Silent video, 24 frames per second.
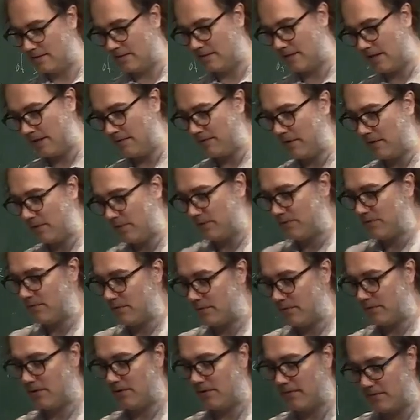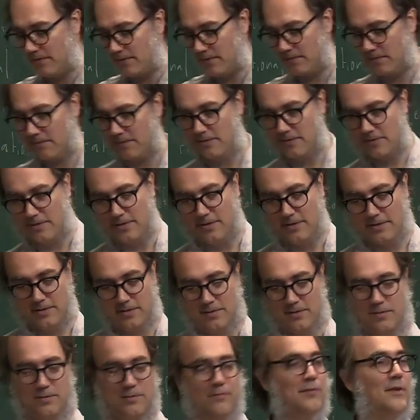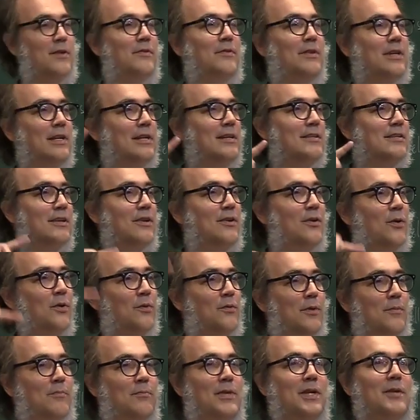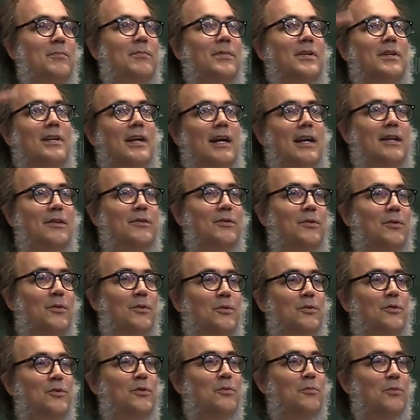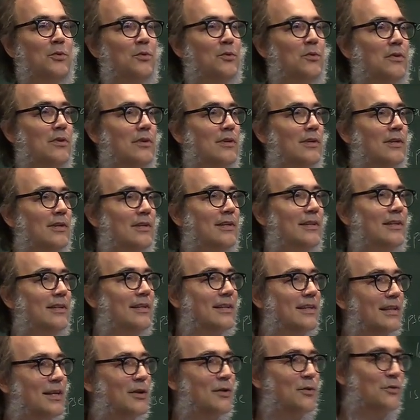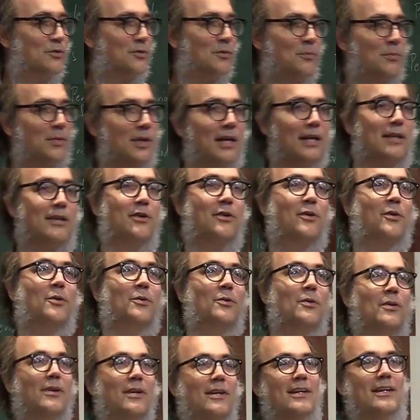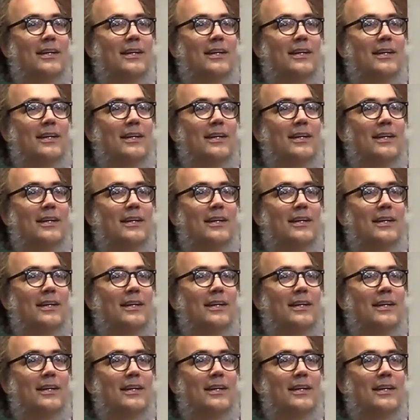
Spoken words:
were also 50 years ago when people tried to go to the moon, they also played a role